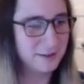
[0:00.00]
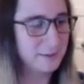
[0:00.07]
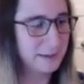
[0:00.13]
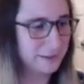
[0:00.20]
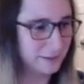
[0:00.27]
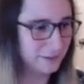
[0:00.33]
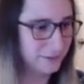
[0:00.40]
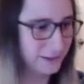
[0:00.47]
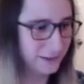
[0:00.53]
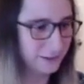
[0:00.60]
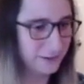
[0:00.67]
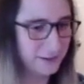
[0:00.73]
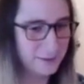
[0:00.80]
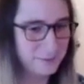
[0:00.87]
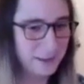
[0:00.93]
about this
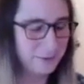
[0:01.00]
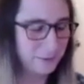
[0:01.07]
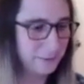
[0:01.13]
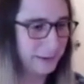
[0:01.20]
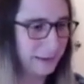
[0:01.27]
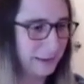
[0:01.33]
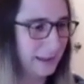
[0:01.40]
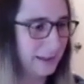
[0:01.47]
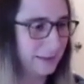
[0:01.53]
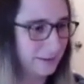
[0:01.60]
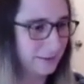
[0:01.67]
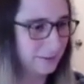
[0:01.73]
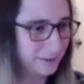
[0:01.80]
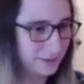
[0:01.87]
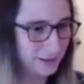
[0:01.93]
video game, everybody out
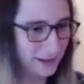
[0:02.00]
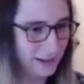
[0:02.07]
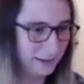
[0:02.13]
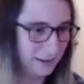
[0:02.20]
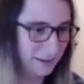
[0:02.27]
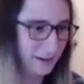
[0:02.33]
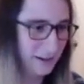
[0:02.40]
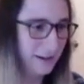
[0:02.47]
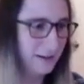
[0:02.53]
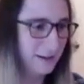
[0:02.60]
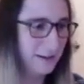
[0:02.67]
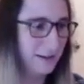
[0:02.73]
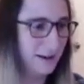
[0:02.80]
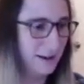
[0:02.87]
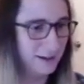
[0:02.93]
there in chat.
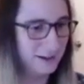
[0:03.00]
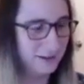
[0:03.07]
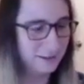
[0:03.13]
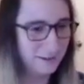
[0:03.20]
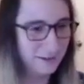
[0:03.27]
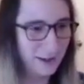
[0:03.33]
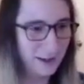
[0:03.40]
Let